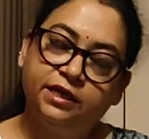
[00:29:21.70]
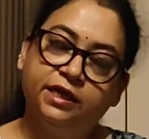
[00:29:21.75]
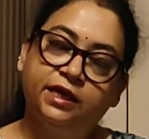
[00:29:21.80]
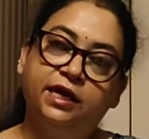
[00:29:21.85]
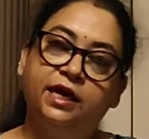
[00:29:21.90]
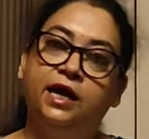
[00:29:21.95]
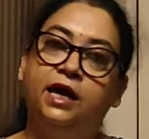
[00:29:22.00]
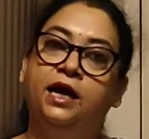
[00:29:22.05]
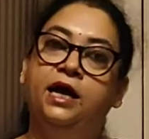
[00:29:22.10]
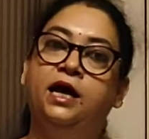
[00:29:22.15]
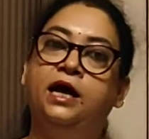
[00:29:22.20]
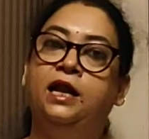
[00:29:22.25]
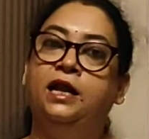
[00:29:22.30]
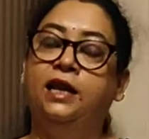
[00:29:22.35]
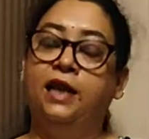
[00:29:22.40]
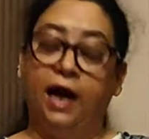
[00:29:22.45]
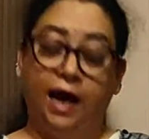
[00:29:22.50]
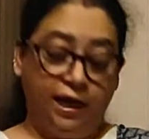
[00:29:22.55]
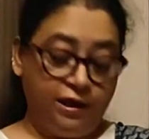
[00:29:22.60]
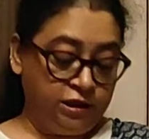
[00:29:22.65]
Okay,
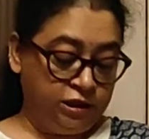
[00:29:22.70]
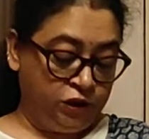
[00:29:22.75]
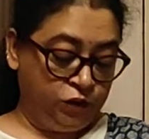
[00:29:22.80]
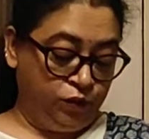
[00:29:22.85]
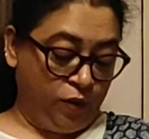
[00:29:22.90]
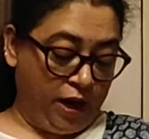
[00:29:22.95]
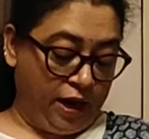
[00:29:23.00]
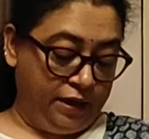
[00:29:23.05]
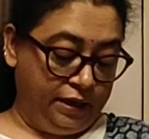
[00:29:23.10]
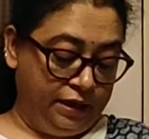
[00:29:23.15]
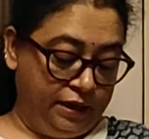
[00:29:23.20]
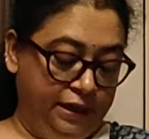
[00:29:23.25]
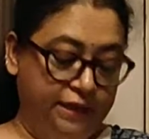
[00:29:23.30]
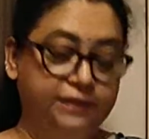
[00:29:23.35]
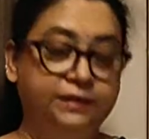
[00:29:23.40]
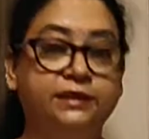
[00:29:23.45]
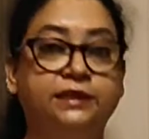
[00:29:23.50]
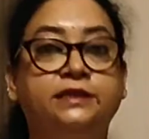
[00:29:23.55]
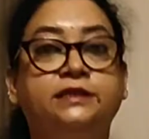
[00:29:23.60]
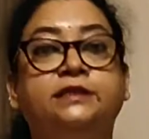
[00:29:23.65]
this was
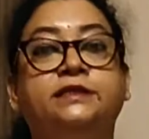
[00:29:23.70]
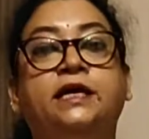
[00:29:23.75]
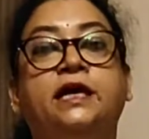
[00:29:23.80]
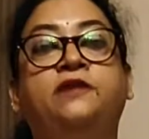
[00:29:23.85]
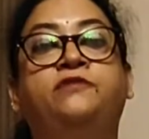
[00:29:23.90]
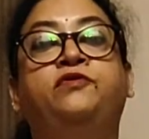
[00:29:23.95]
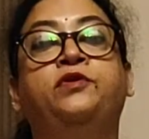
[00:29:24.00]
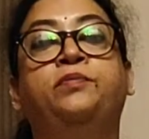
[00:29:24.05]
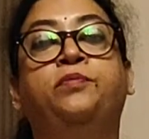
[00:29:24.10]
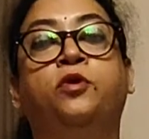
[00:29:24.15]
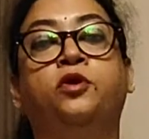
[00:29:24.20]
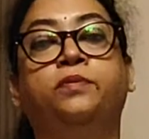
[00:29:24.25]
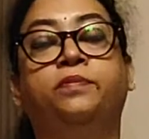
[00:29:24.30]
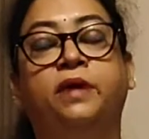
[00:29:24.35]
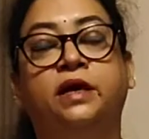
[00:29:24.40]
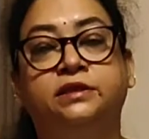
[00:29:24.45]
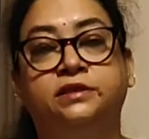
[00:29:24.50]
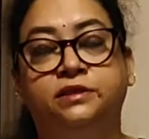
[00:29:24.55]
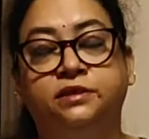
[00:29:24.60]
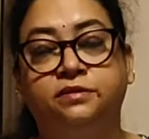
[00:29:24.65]
observation
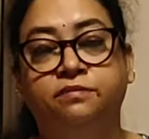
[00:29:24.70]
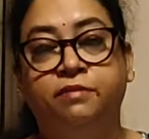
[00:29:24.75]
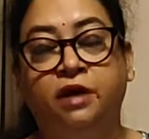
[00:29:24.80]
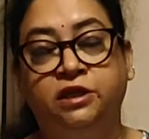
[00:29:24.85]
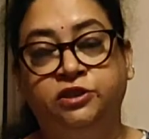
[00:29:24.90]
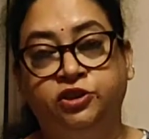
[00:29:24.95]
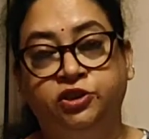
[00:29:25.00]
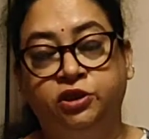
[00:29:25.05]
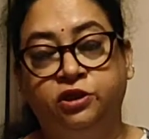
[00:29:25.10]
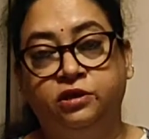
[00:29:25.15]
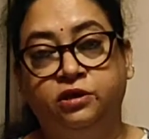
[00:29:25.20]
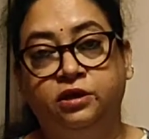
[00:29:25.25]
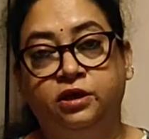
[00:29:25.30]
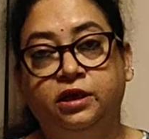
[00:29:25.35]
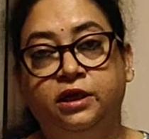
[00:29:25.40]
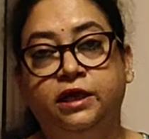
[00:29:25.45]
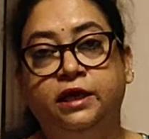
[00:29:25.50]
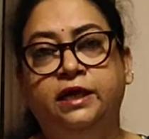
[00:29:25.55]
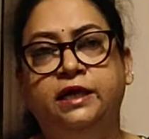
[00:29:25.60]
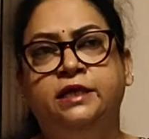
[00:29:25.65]
method.
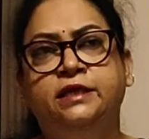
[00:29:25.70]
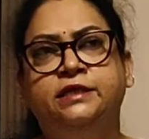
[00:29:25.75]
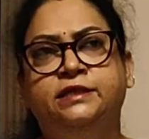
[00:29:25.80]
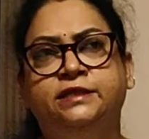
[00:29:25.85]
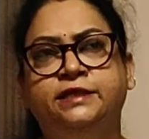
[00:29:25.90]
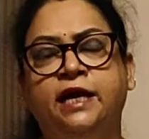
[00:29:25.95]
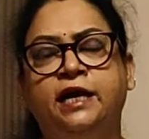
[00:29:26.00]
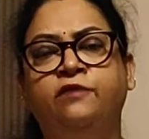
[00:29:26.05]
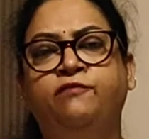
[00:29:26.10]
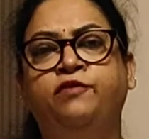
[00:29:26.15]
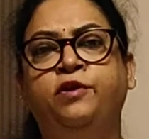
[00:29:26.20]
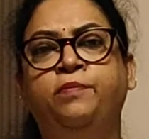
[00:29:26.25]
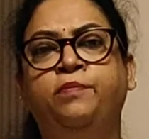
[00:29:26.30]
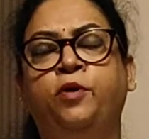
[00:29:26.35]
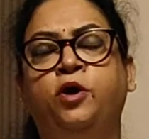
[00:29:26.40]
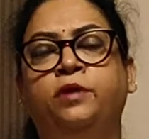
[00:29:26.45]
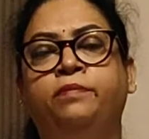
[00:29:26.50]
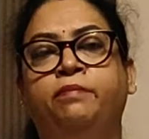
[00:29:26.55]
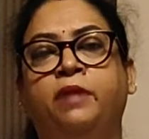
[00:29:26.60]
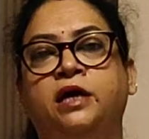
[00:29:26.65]
Last one
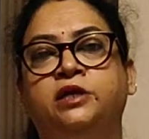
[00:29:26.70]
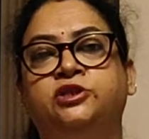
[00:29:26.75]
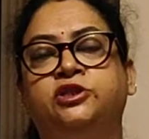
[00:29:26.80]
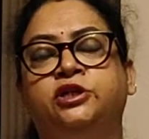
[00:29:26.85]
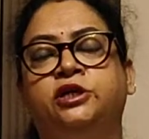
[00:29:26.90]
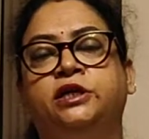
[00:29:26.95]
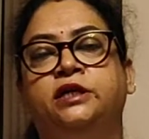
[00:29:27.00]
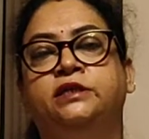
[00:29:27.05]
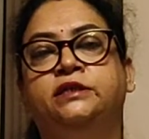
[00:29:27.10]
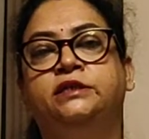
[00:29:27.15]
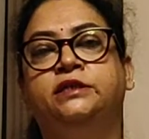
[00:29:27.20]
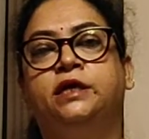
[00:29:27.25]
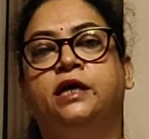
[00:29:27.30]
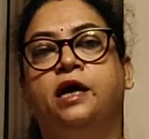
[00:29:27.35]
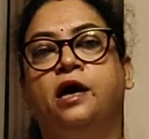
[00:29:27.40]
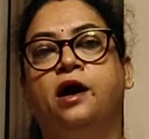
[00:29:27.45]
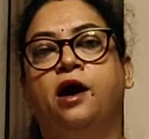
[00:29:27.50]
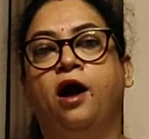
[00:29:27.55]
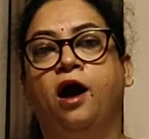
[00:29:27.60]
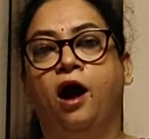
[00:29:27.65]
is a self-report
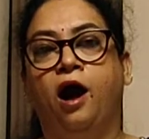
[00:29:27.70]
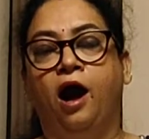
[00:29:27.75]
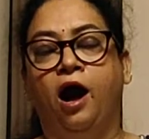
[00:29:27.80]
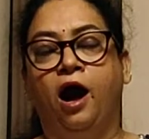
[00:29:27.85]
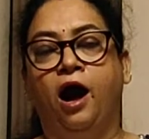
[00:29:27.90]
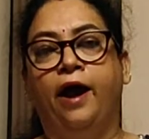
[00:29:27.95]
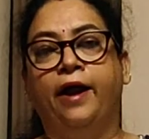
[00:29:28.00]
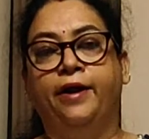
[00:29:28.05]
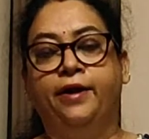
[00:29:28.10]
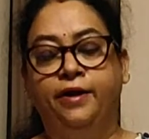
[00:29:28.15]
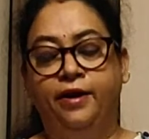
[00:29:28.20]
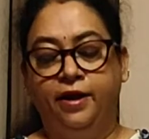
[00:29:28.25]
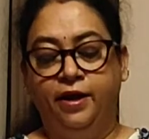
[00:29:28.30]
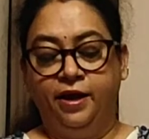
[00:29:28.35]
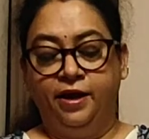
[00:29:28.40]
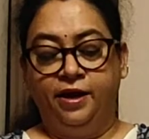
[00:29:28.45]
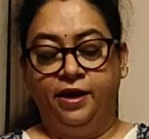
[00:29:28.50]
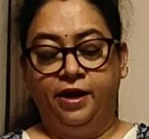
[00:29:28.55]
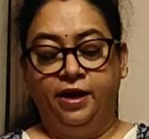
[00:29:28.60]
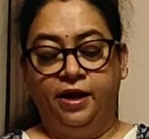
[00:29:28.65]
measure.
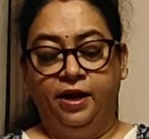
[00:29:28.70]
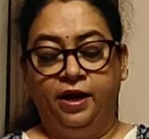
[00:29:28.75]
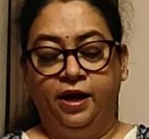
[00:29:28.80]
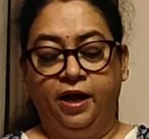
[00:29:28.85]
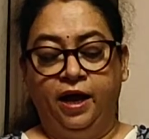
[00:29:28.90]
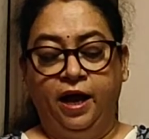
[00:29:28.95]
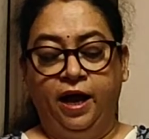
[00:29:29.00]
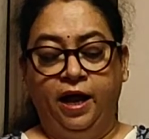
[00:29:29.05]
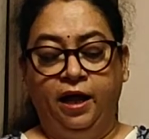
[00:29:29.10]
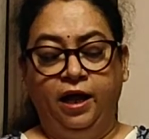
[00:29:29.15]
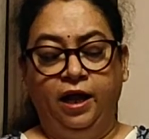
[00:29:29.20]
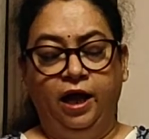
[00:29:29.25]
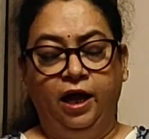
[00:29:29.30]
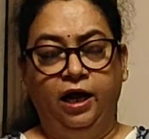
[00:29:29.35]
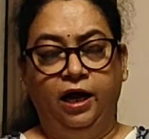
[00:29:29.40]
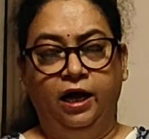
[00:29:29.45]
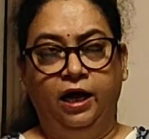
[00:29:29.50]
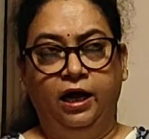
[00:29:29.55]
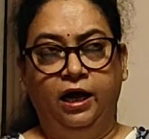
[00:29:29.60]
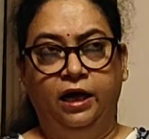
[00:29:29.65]

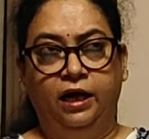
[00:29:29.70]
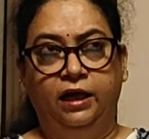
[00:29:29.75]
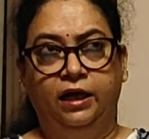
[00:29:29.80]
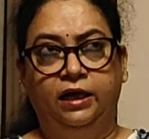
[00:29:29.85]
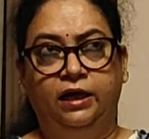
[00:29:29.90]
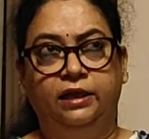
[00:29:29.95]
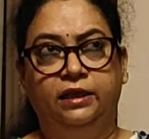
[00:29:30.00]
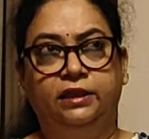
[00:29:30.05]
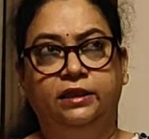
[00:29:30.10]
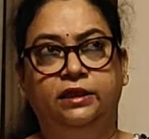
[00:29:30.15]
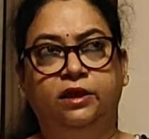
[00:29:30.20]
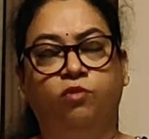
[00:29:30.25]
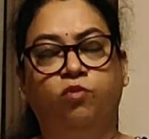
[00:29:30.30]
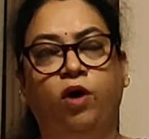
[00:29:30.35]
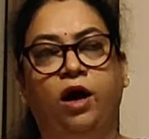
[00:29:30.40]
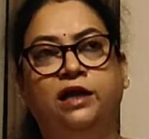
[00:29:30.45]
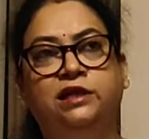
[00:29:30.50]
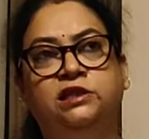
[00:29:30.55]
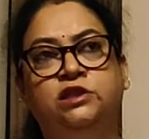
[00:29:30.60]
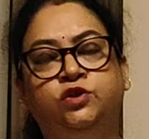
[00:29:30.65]
Self-report measures
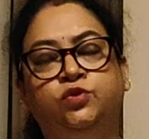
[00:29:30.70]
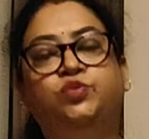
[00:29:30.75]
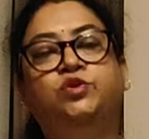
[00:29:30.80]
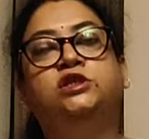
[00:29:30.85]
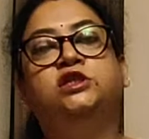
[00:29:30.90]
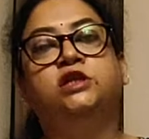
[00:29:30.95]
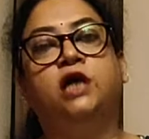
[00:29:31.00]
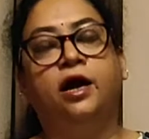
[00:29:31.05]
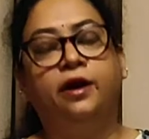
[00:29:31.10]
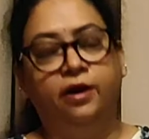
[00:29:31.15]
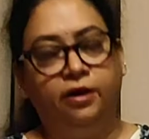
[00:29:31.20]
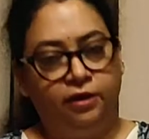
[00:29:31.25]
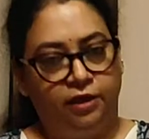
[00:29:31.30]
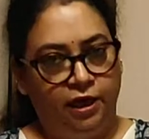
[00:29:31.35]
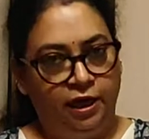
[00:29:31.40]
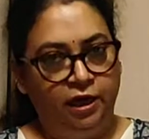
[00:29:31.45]
are